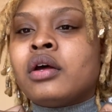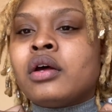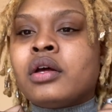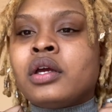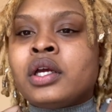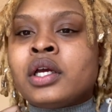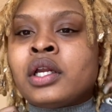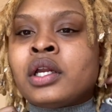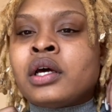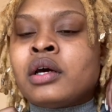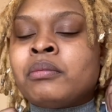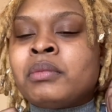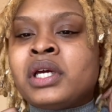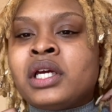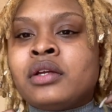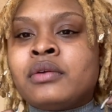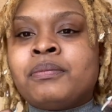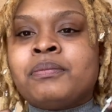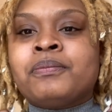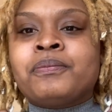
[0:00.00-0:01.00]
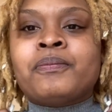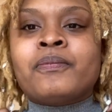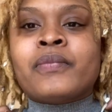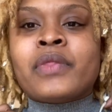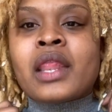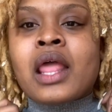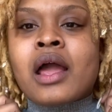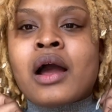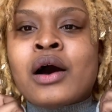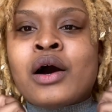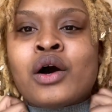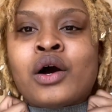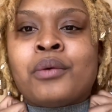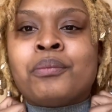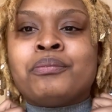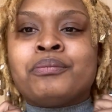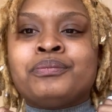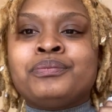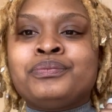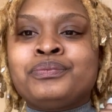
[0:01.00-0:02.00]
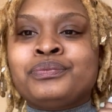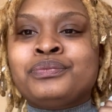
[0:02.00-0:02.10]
You know what I mean?